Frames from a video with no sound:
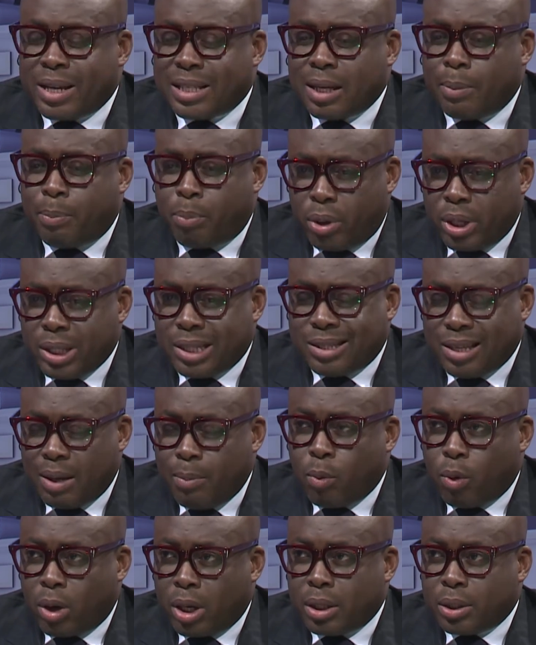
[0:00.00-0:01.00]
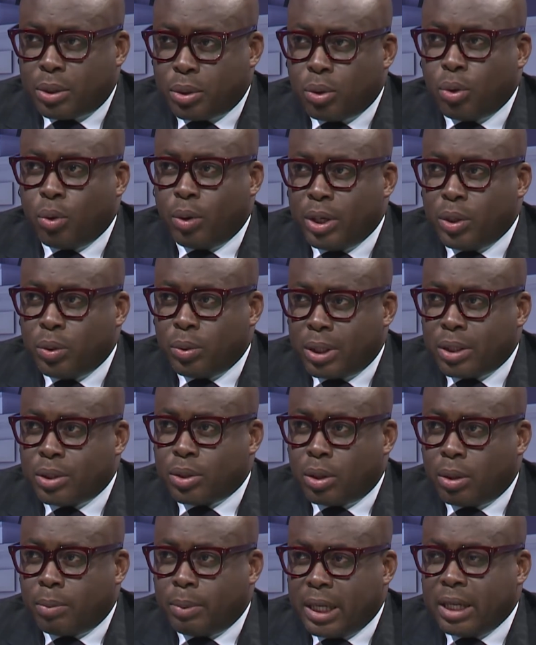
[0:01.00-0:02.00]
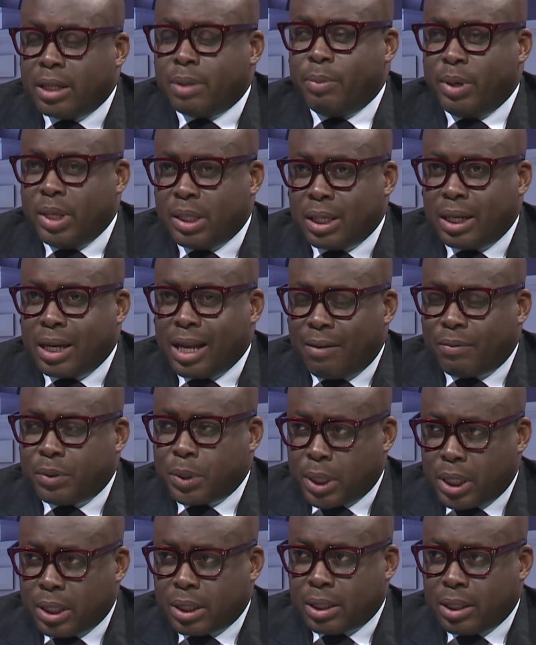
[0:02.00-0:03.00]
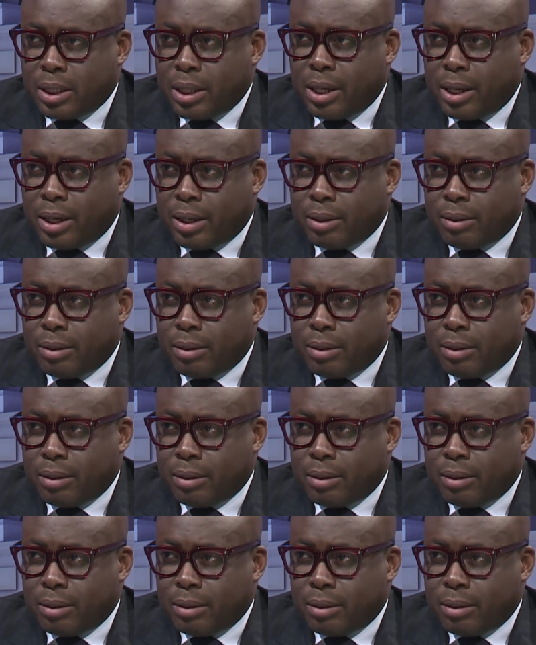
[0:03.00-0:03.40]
appoint someone to go and do the job, and it means that they have trust in her.